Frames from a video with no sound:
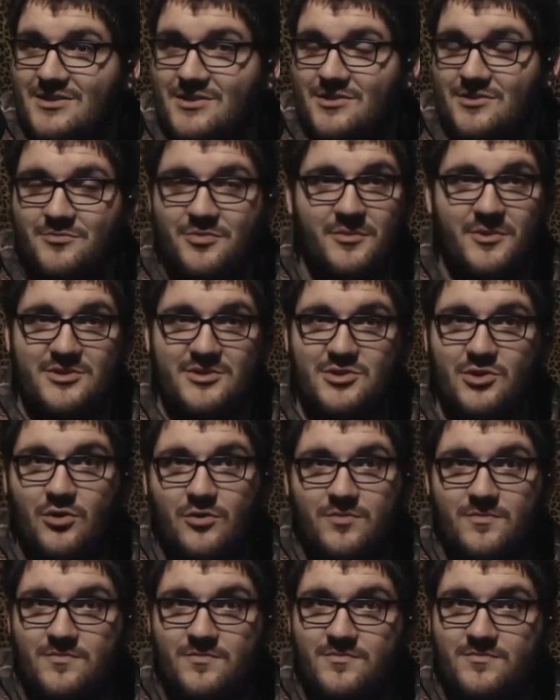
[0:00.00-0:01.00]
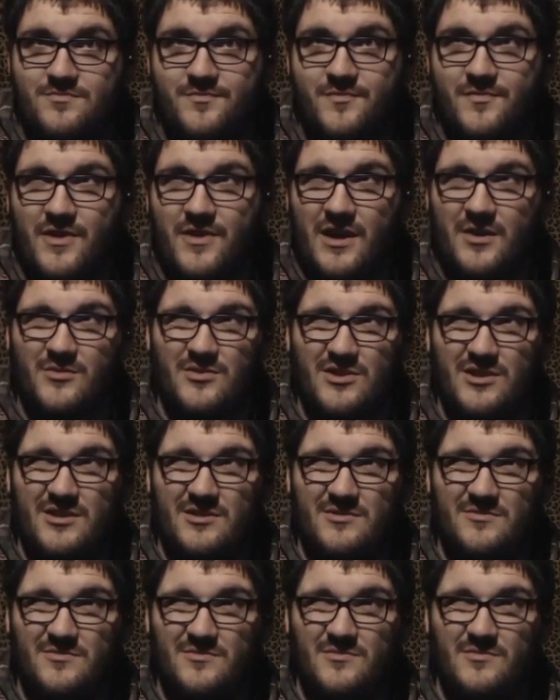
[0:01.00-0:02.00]
So pretty much the whole
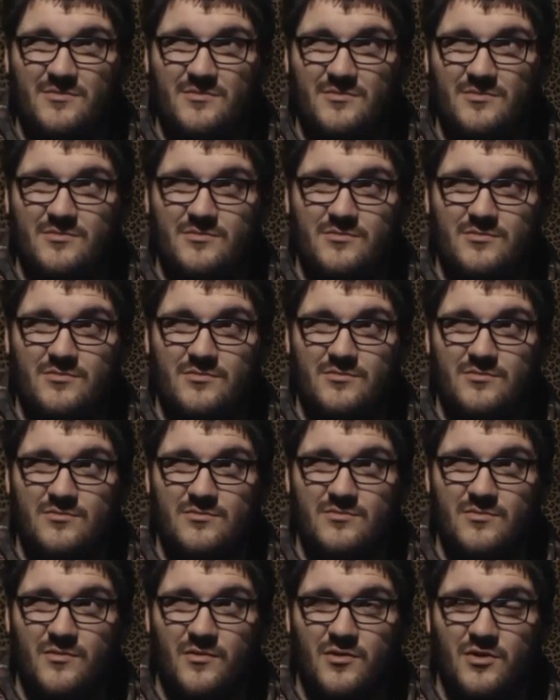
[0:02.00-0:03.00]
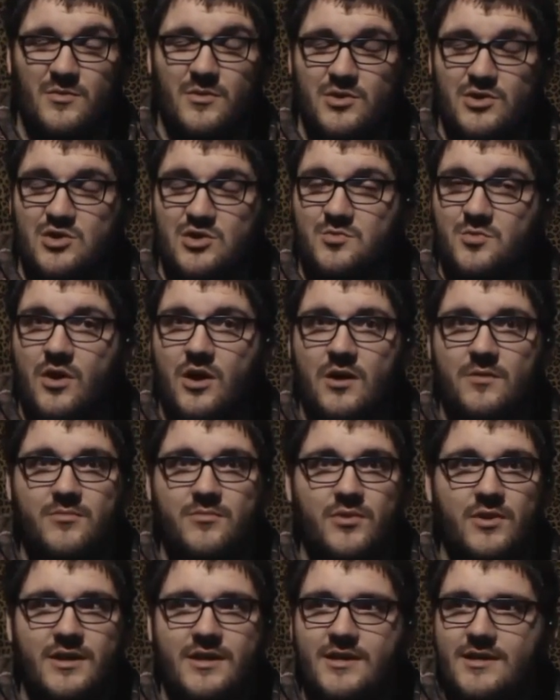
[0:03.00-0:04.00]
family, for the most
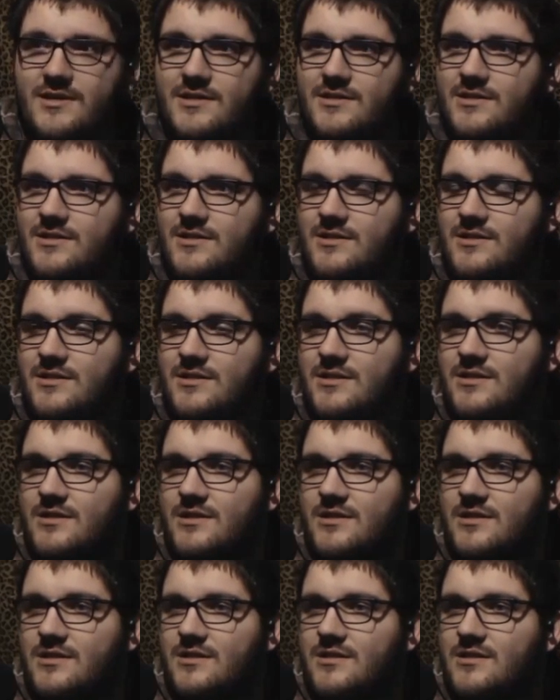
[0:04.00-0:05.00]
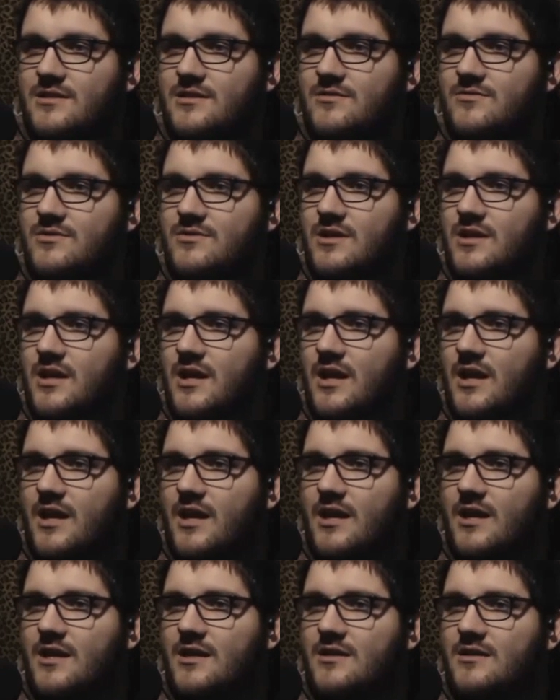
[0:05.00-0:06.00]
part, plays when they
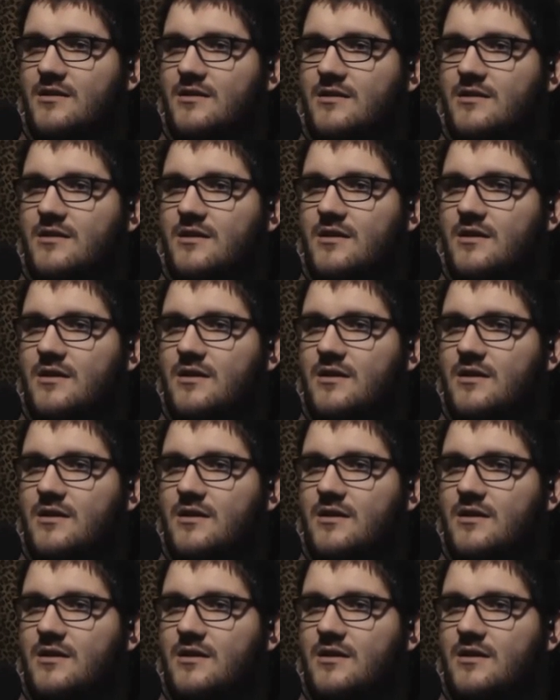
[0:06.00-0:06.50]
can.